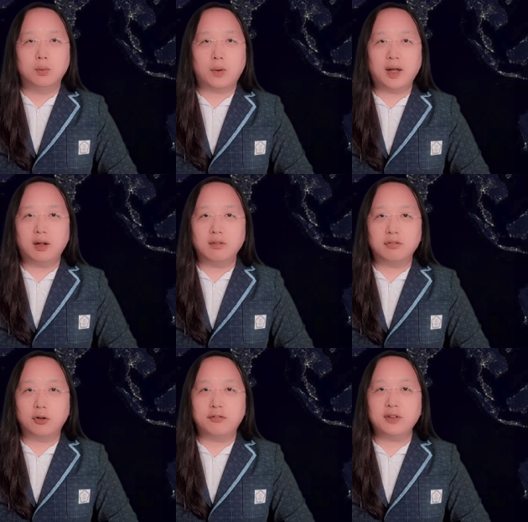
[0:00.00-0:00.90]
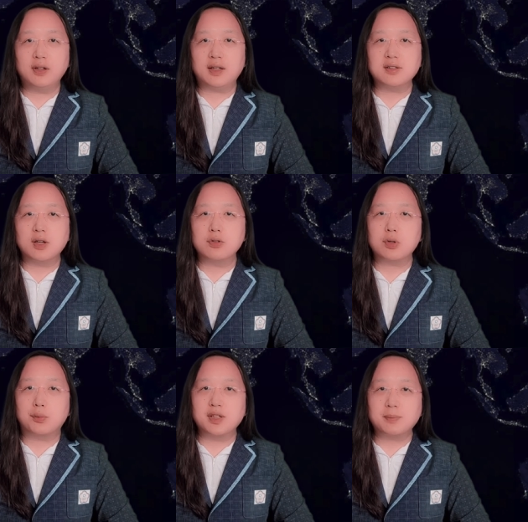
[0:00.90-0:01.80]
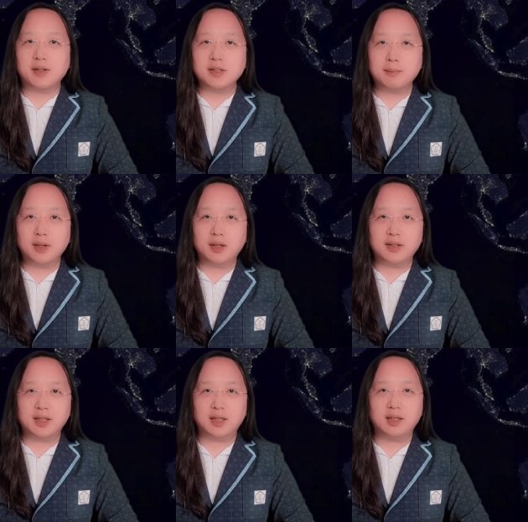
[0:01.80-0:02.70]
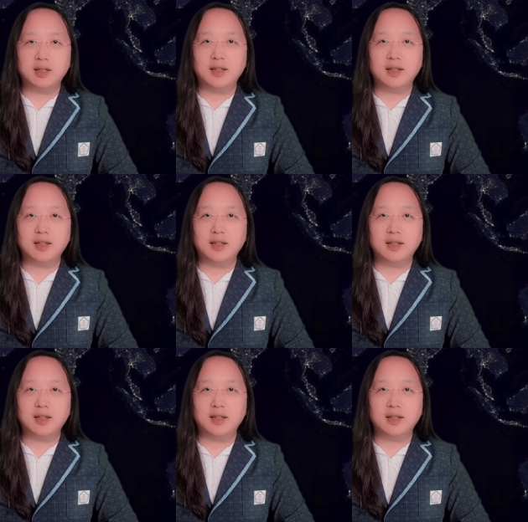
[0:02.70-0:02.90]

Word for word: while fulfilling social responsibility